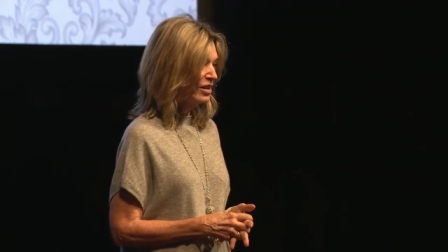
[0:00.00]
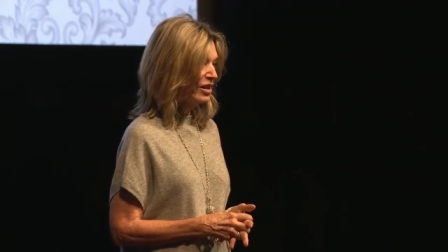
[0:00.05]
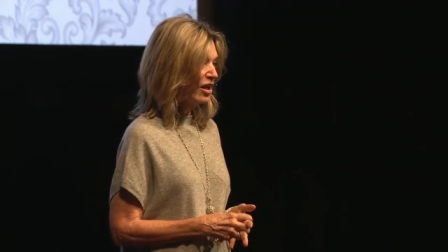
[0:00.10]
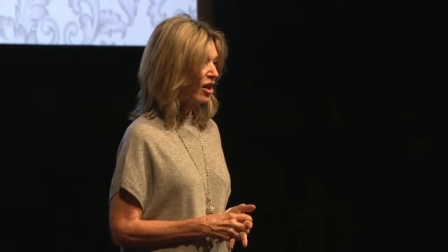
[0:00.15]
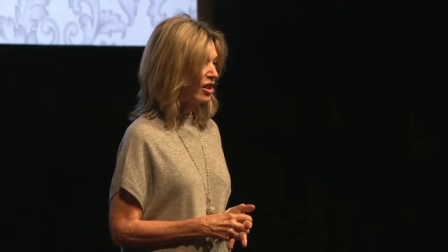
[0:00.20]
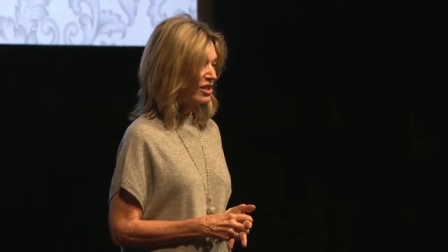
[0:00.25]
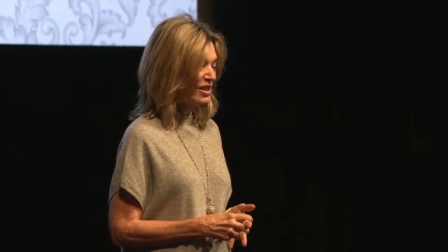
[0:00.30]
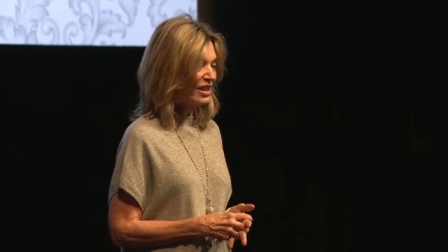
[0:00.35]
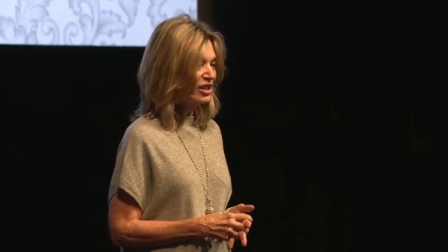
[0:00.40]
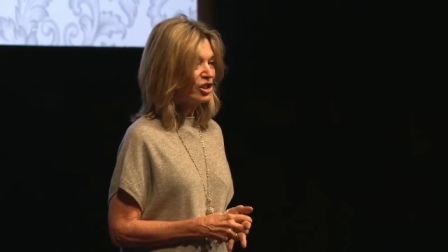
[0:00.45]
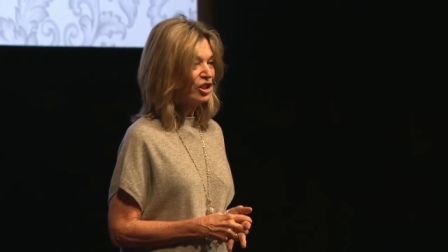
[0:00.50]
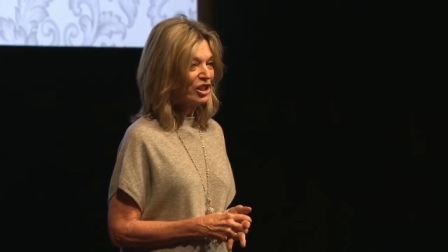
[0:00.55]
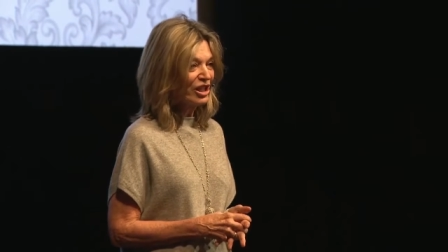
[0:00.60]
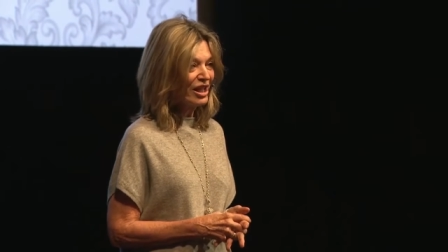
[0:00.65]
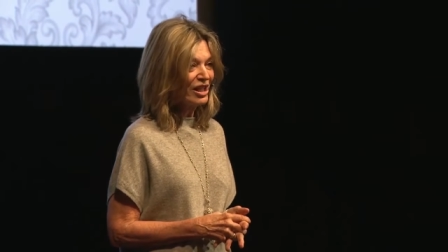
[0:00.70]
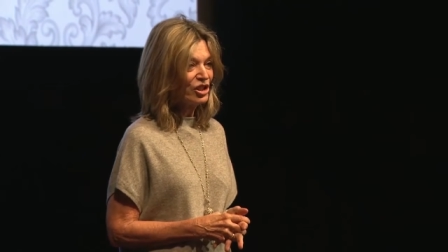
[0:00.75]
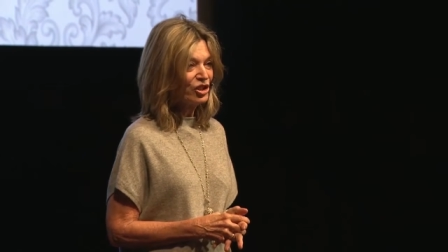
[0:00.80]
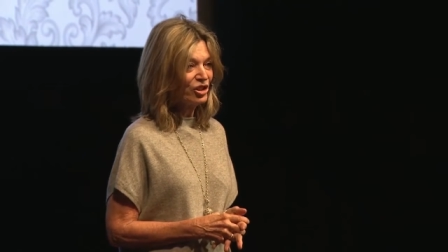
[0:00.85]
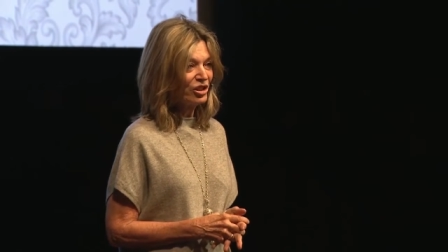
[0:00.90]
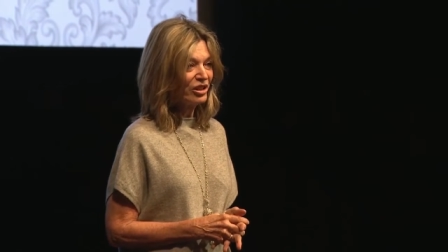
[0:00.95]
arts
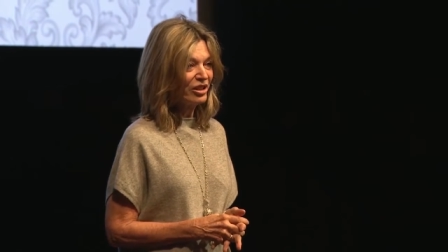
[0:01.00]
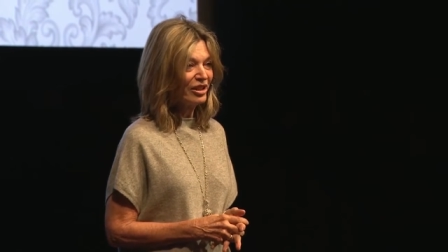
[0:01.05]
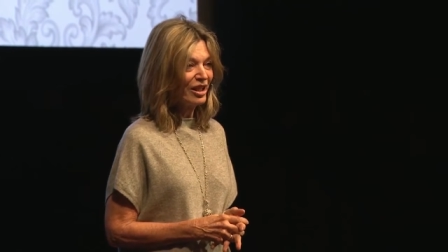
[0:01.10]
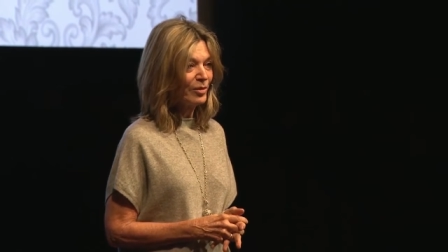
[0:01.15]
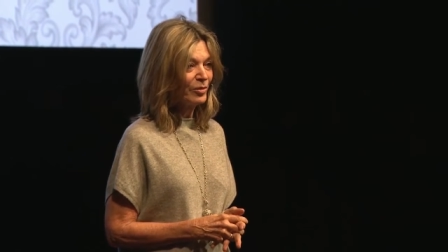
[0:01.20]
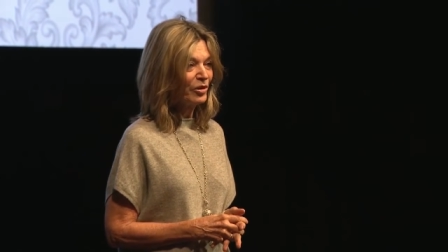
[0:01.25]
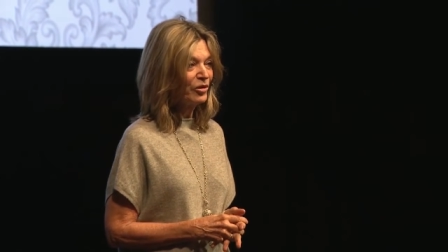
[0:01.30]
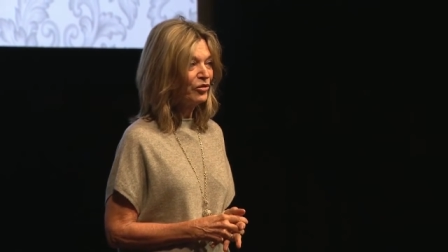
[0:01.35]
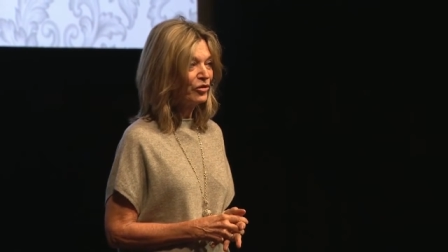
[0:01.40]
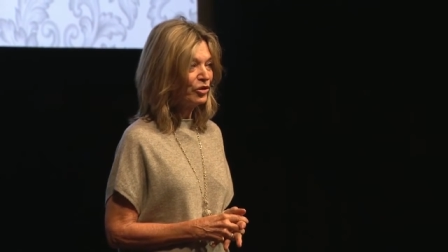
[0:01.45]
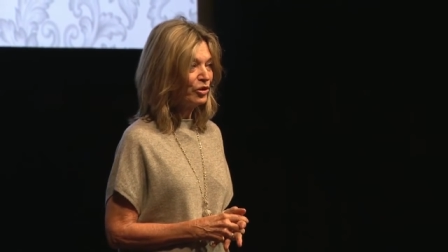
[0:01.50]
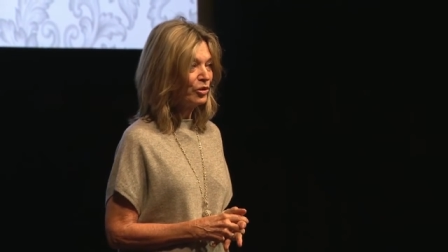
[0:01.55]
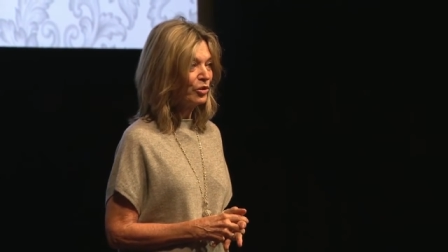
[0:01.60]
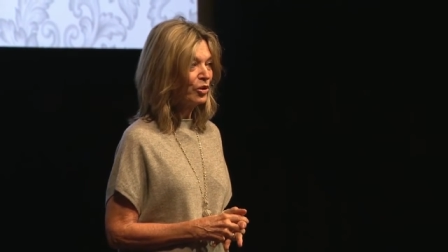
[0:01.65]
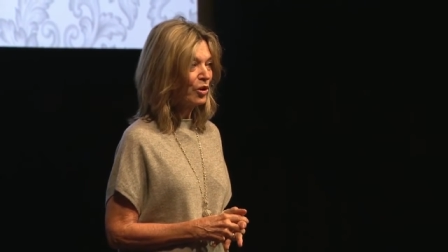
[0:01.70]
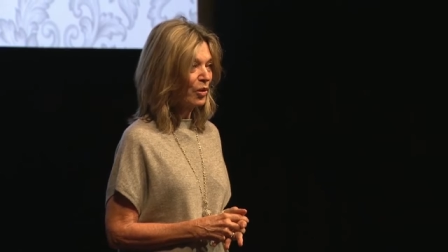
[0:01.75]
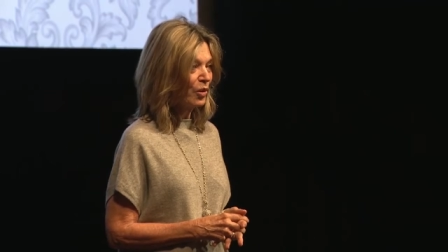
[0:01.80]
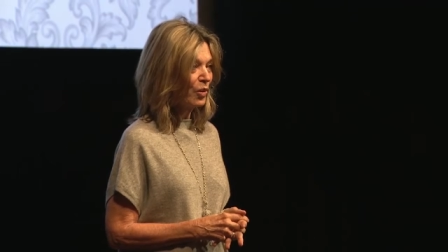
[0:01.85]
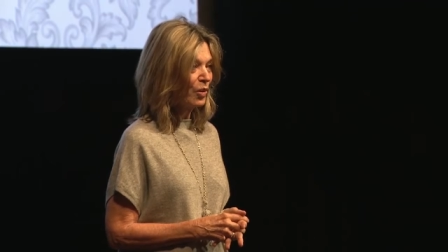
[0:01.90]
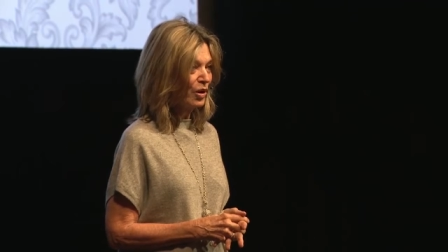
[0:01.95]
education, to name a few
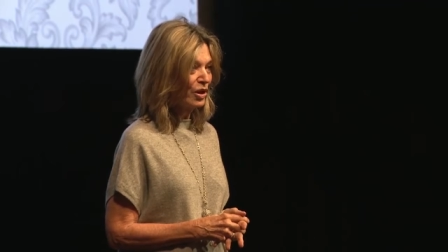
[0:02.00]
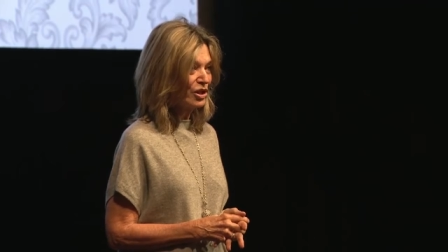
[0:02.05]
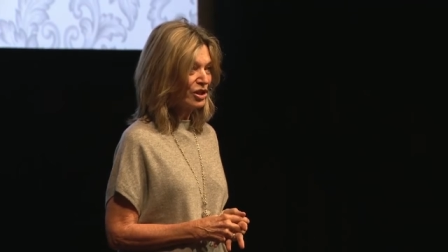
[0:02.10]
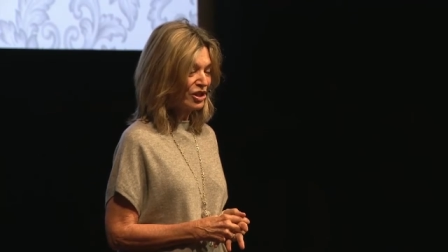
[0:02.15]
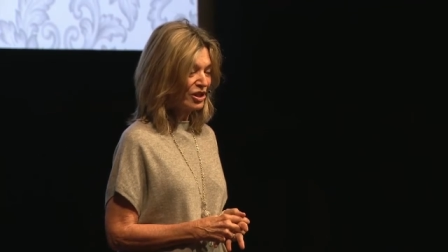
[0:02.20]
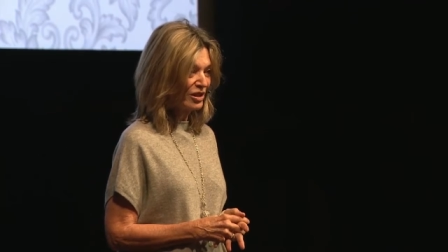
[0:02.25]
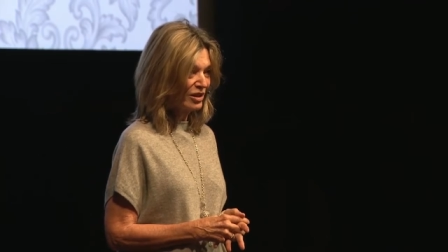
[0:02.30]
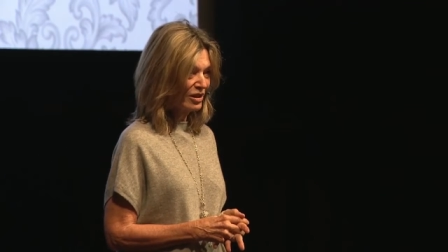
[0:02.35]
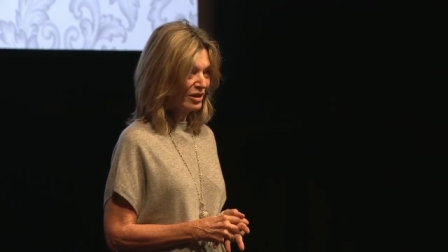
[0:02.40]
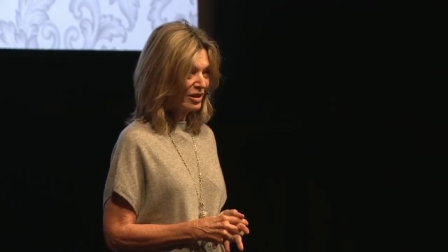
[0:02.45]
cohorts.